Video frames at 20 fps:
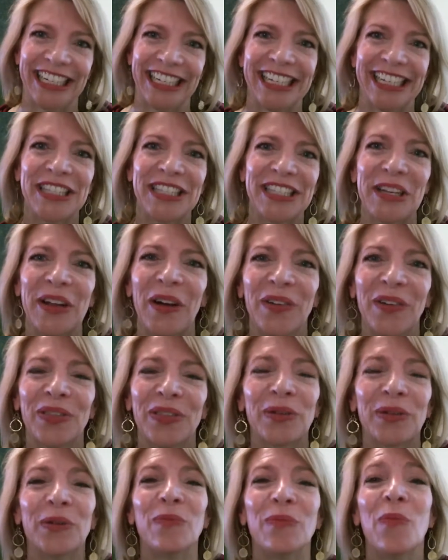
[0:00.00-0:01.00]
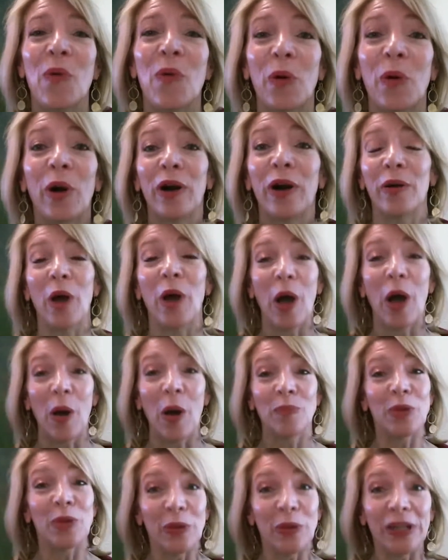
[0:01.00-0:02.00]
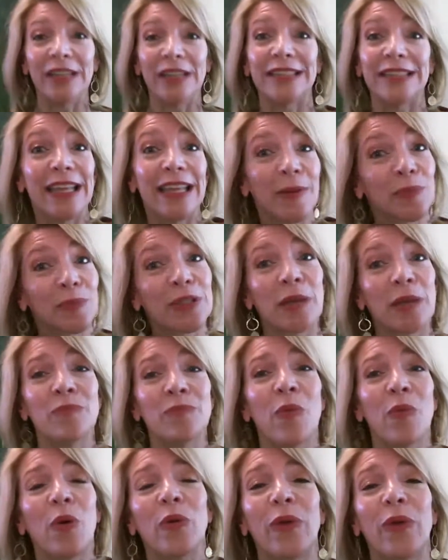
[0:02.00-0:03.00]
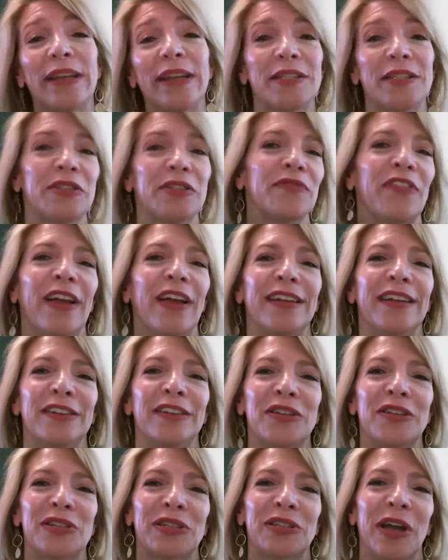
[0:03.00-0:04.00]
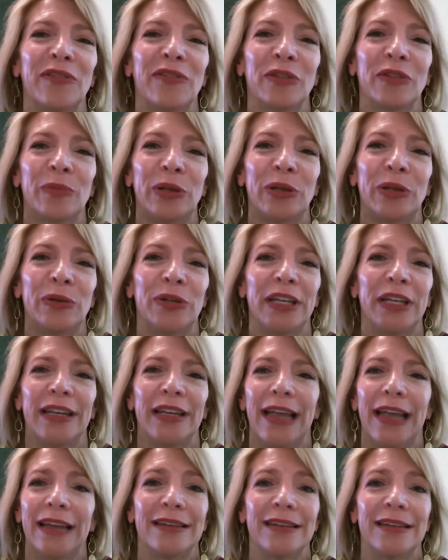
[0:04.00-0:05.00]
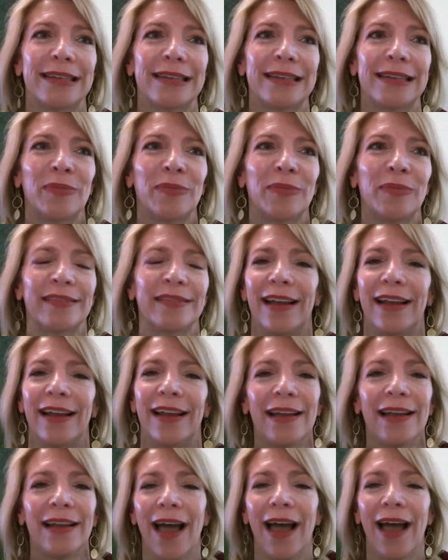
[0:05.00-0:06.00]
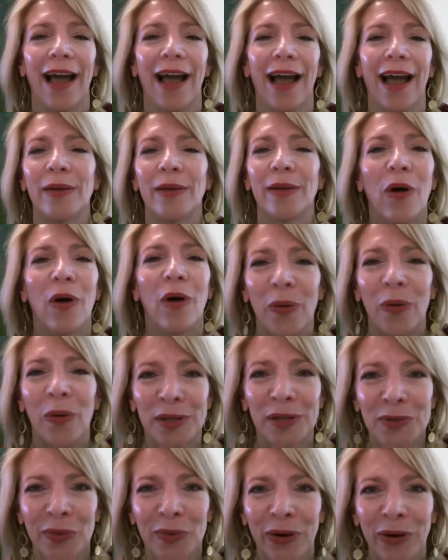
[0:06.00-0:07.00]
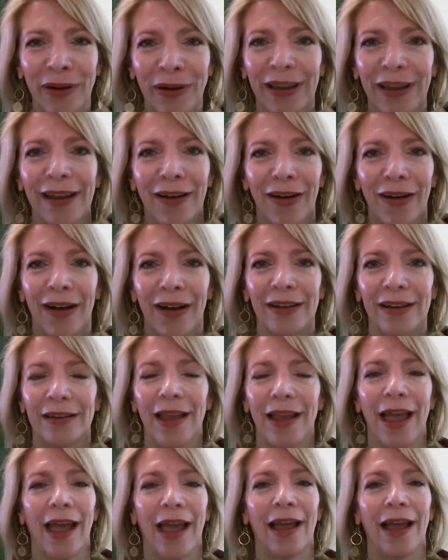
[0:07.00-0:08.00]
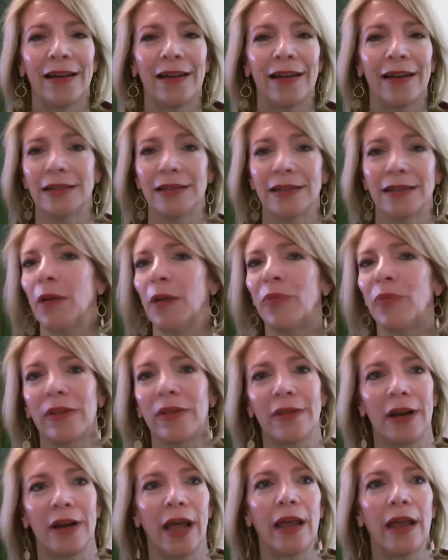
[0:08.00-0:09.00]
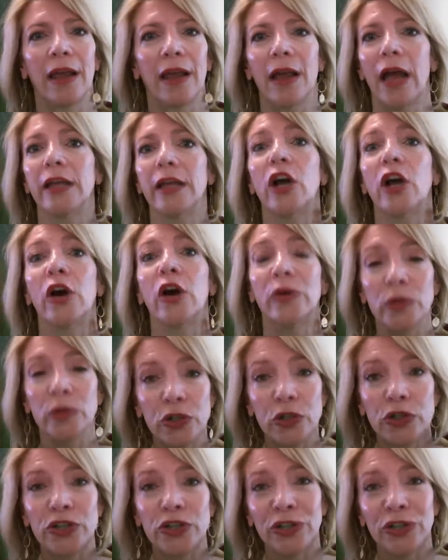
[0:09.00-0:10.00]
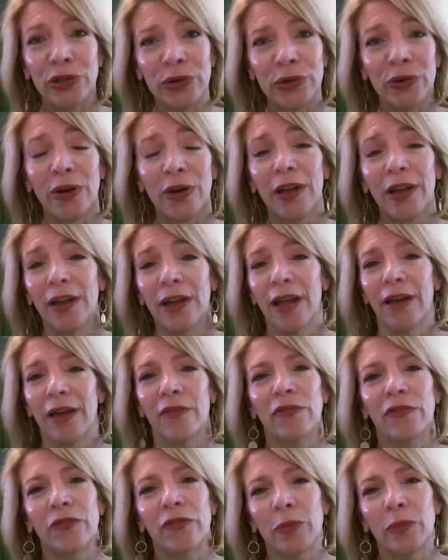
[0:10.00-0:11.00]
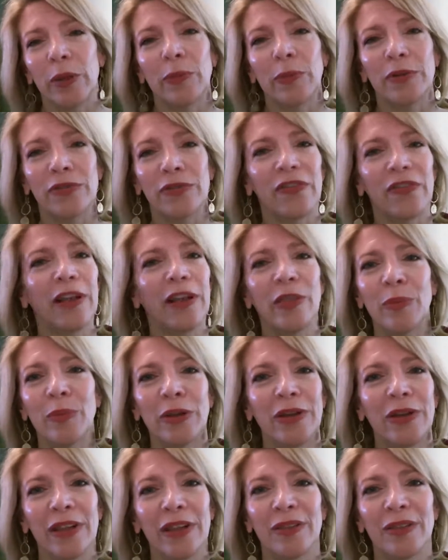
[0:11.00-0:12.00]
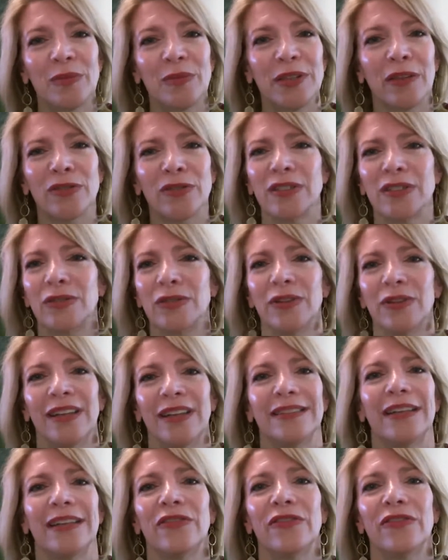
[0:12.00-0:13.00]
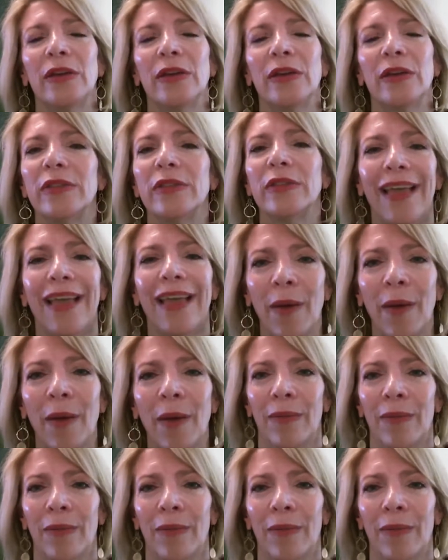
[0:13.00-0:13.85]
is to go through more beauty tips and more ways to find and discover beauty, and it's something that I am always working on, and it's something that I coach to, for people to find the beauty in themselves, to identify with them,